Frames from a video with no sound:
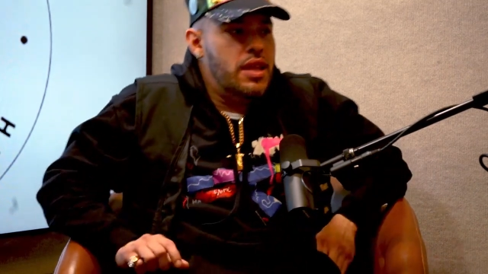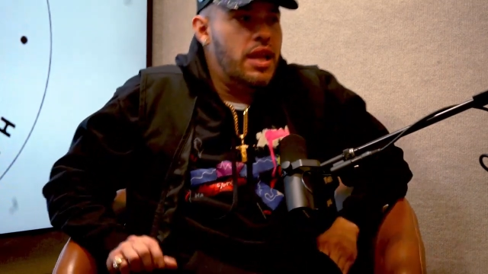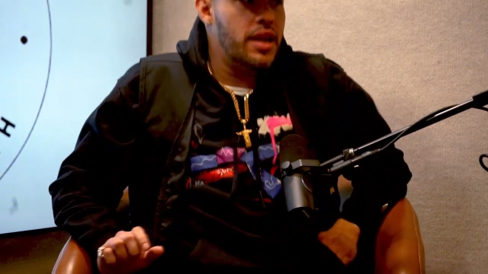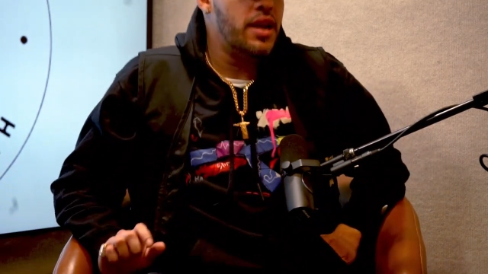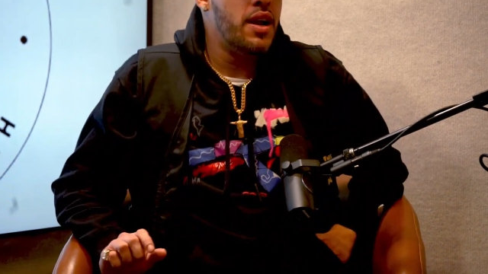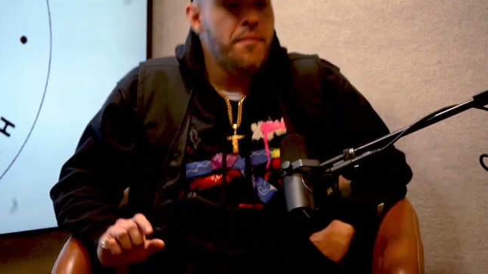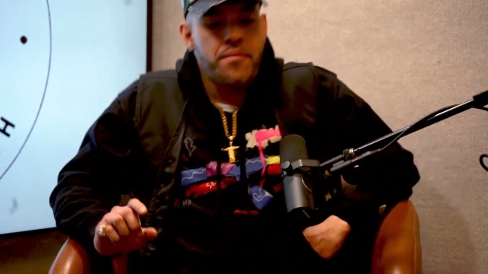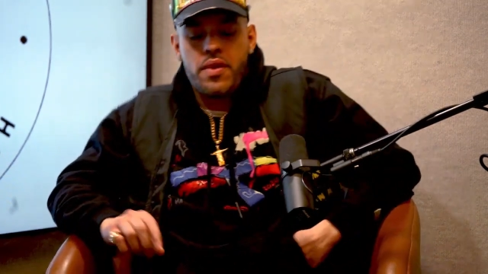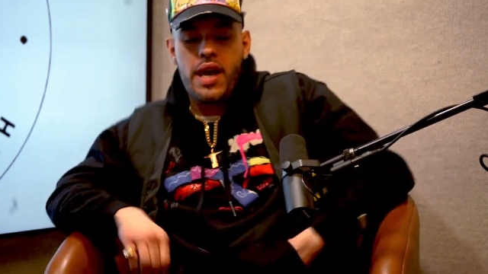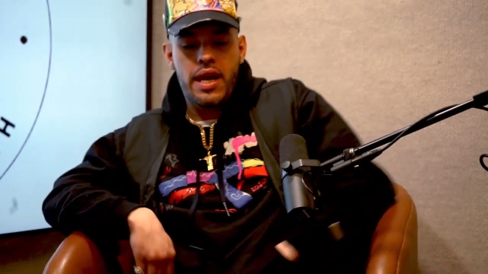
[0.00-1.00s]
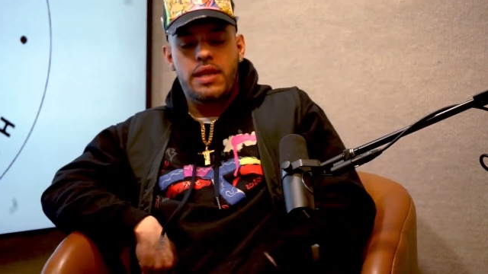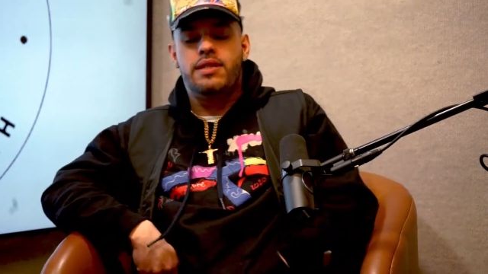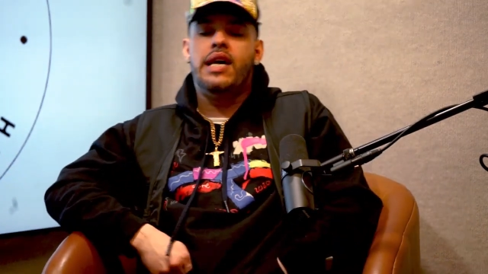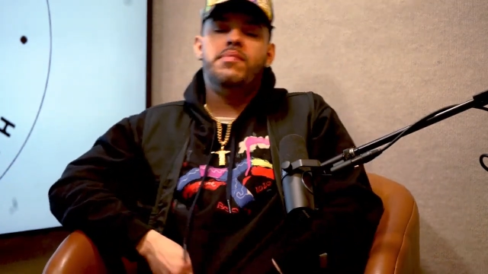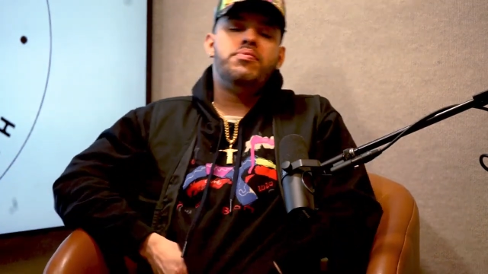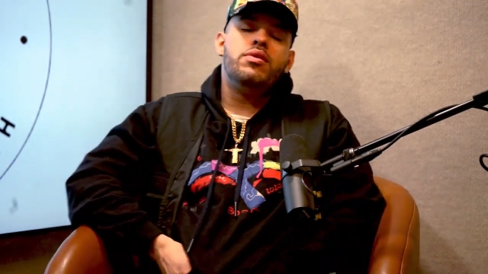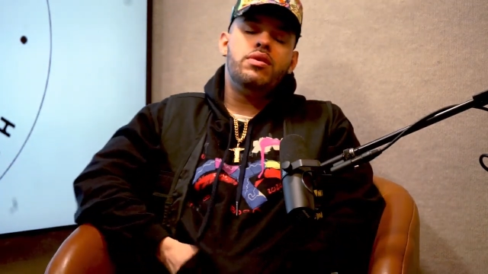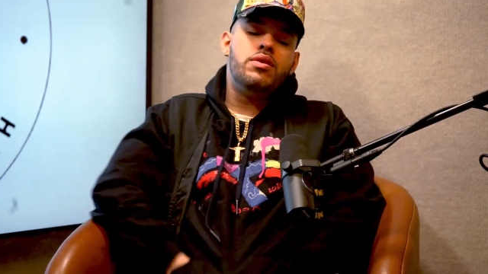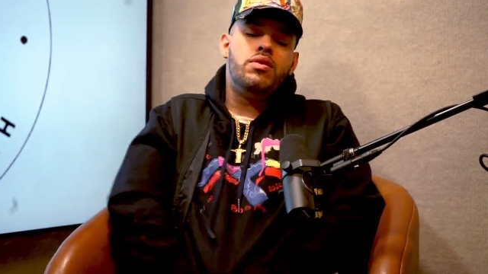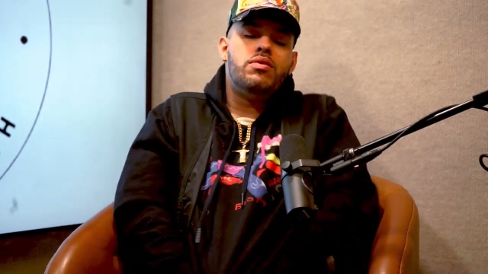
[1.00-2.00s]
Like, any type of,
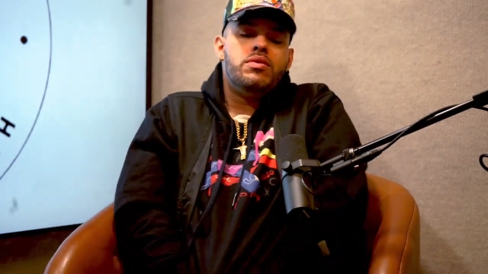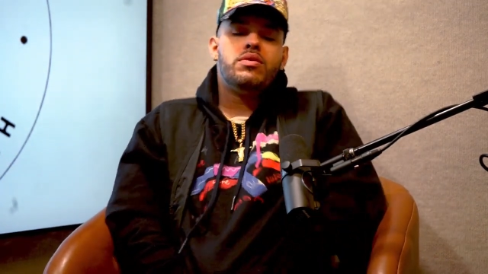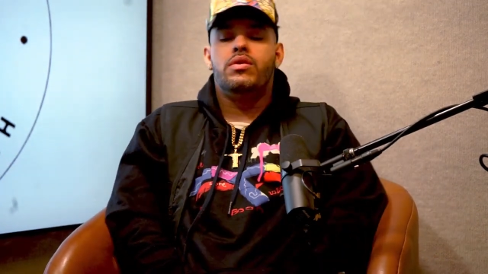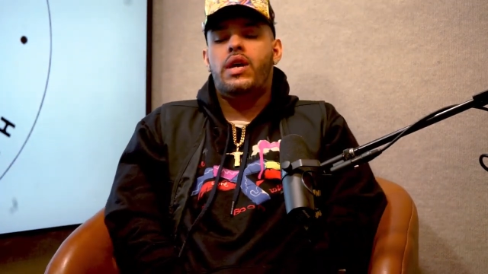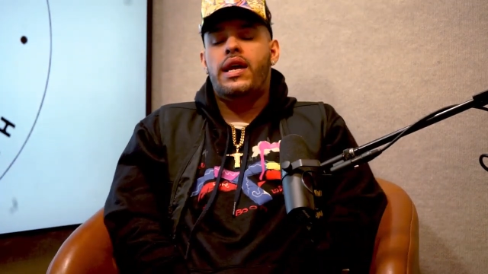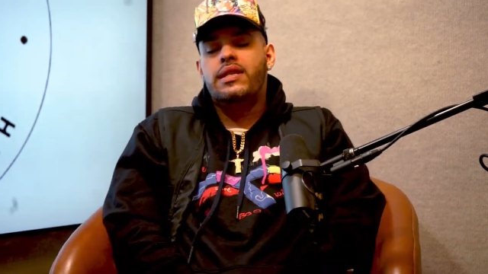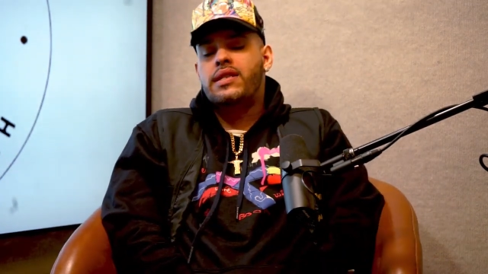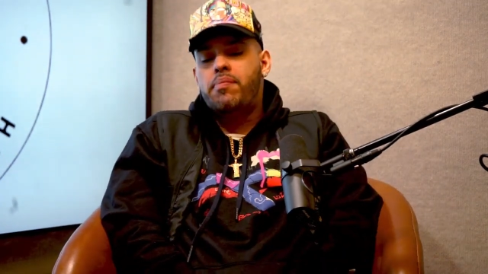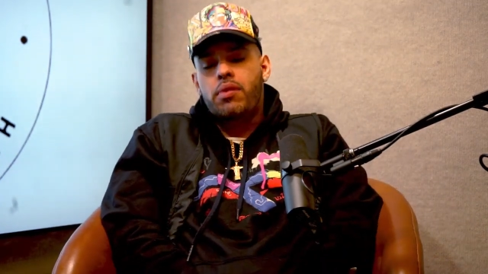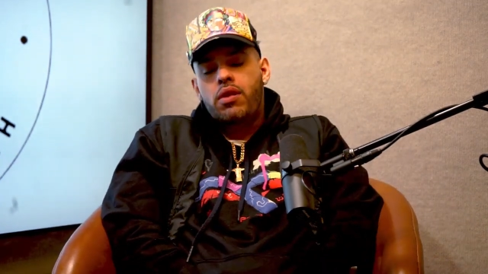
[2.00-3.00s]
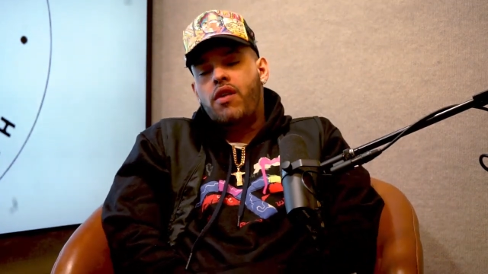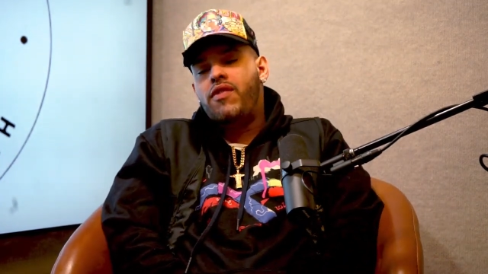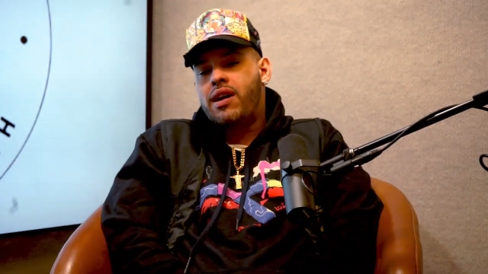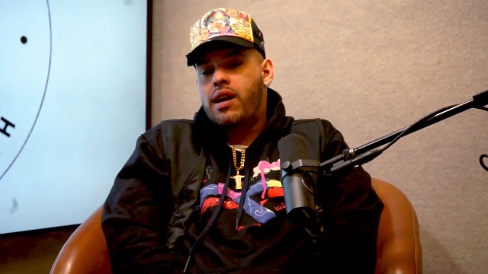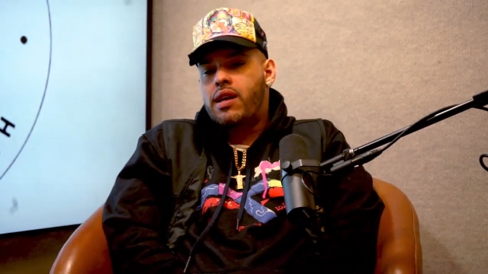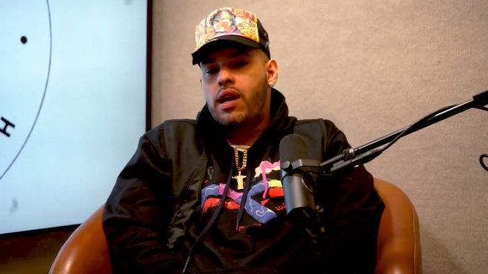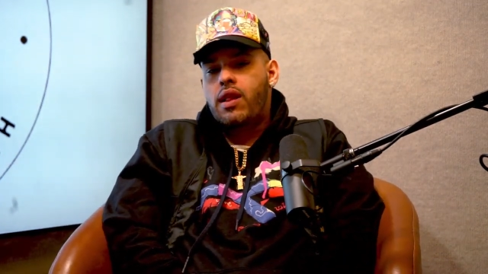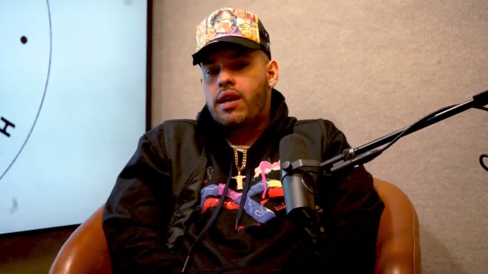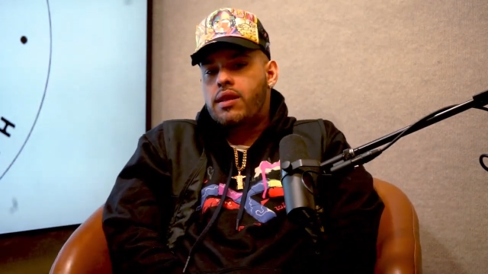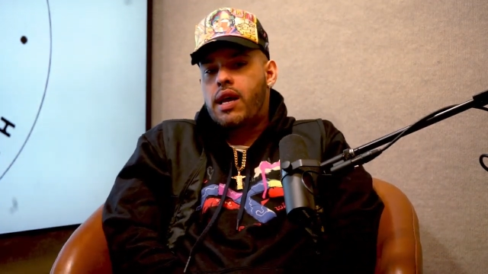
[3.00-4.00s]
you know, any type of love I could get
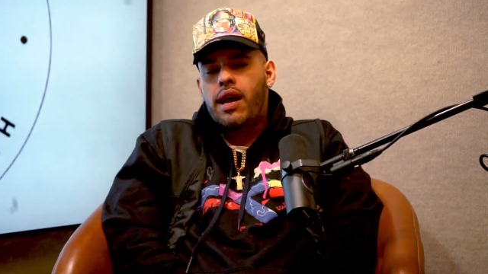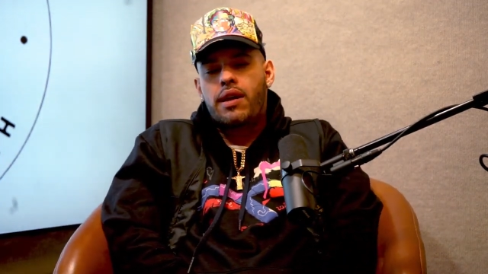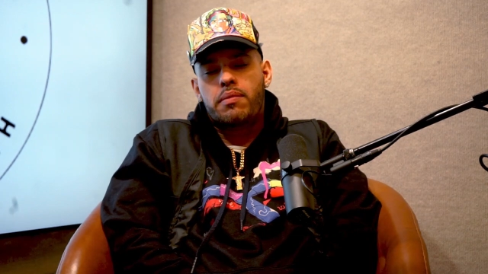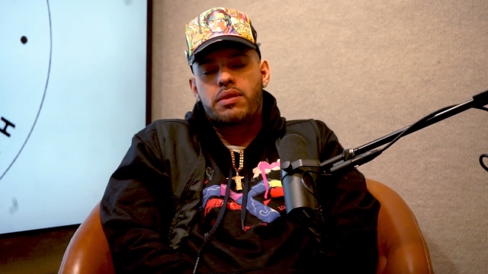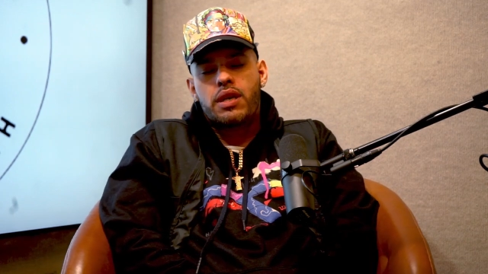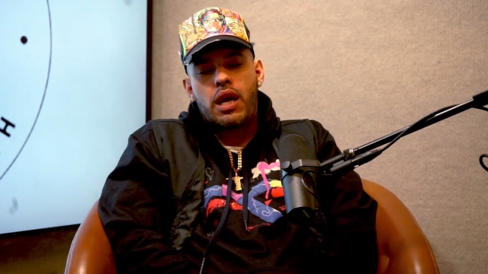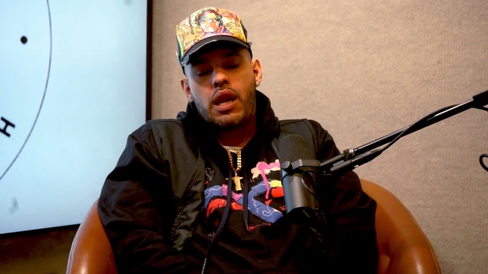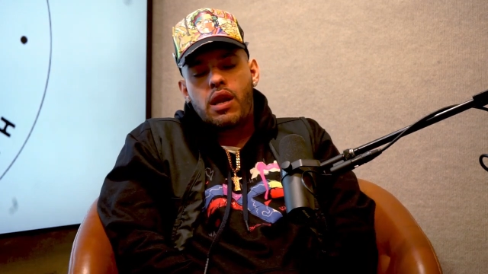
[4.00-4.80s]
like that, you know what I'm saying?